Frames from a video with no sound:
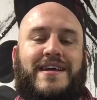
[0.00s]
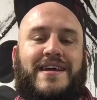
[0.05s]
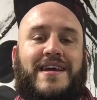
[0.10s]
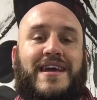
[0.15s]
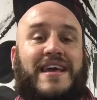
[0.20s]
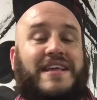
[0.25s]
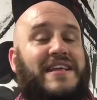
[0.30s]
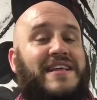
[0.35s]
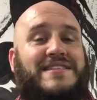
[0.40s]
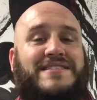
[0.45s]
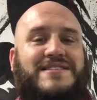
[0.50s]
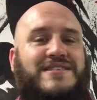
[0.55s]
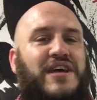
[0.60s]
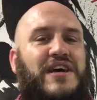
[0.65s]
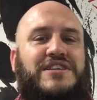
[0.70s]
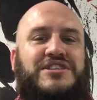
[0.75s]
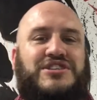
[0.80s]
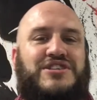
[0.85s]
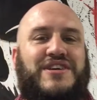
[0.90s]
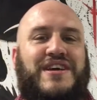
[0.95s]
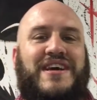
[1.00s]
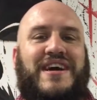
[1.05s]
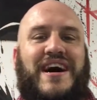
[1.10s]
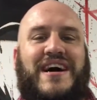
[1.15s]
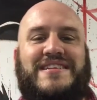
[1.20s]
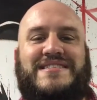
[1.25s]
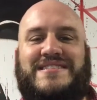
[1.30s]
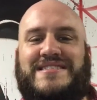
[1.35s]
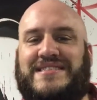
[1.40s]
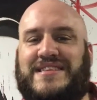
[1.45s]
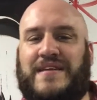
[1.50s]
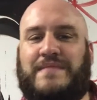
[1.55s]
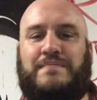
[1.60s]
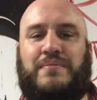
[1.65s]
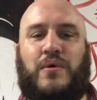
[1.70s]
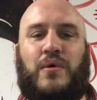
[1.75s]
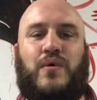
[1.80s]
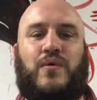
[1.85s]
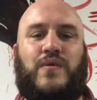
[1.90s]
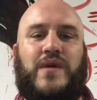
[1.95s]
It's such a
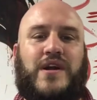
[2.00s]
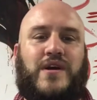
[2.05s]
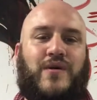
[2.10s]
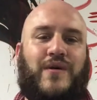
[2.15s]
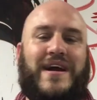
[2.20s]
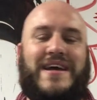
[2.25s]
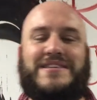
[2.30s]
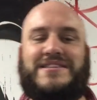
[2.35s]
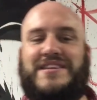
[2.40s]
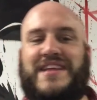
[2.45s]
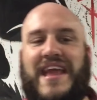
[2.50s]
simple request,